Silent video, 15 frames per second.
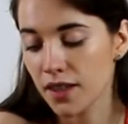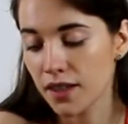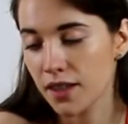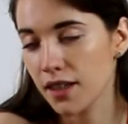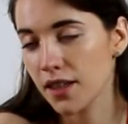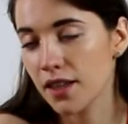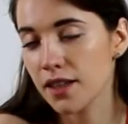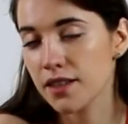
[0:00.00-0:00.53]

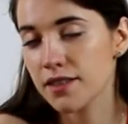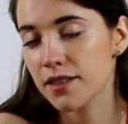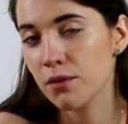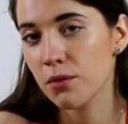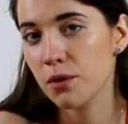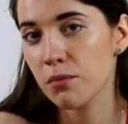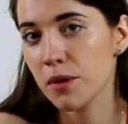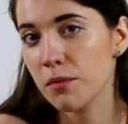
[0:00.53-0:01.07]
Yeah,
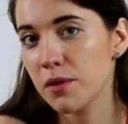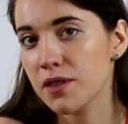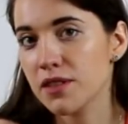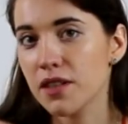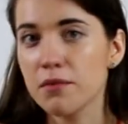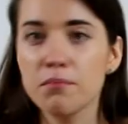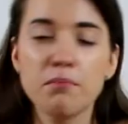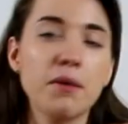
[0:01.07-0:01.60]
someone maybe
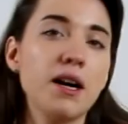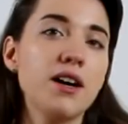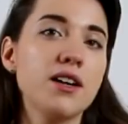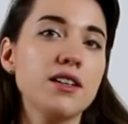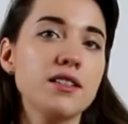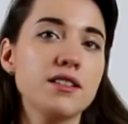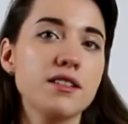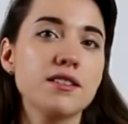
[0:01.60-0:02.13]
said
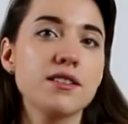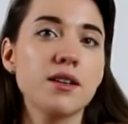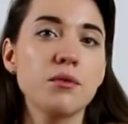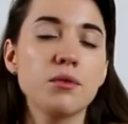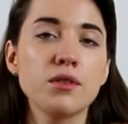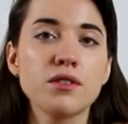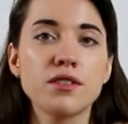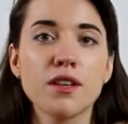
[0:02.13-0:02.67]
pasta,
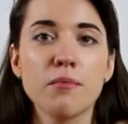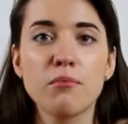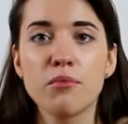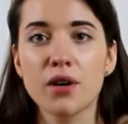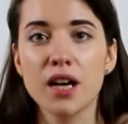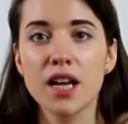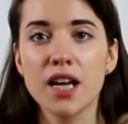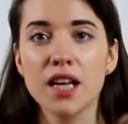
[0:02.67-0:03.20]
someone said
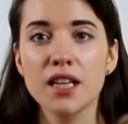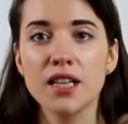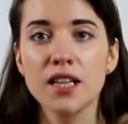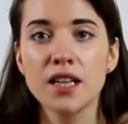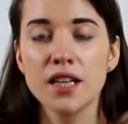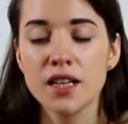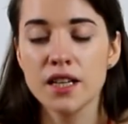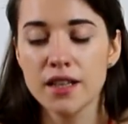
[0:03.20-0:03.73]
bread.
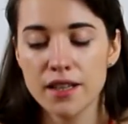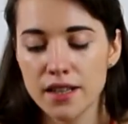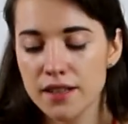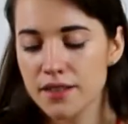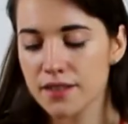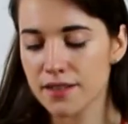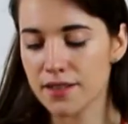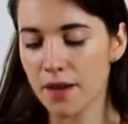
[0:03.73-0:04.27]

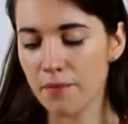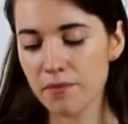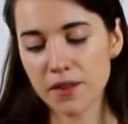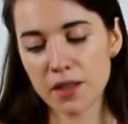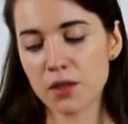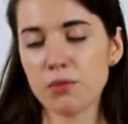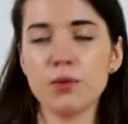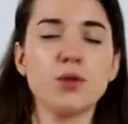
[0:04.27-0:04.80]
It's
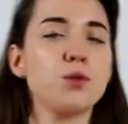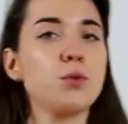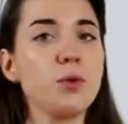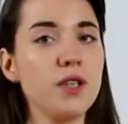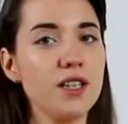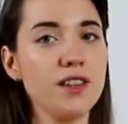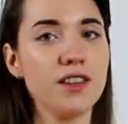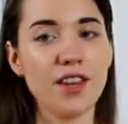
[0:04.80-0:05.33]
something
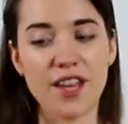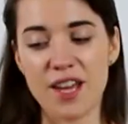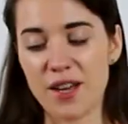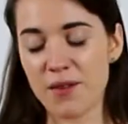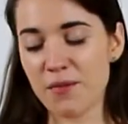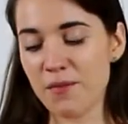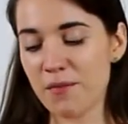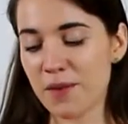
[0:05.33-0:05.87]
between
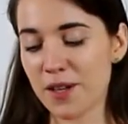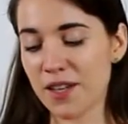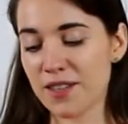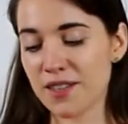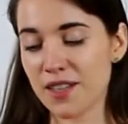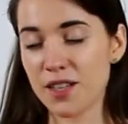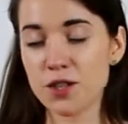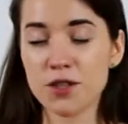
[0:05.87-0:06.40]
them
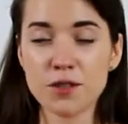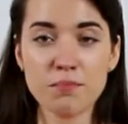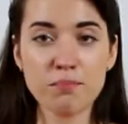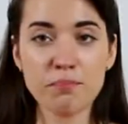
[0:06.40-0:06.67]
because it's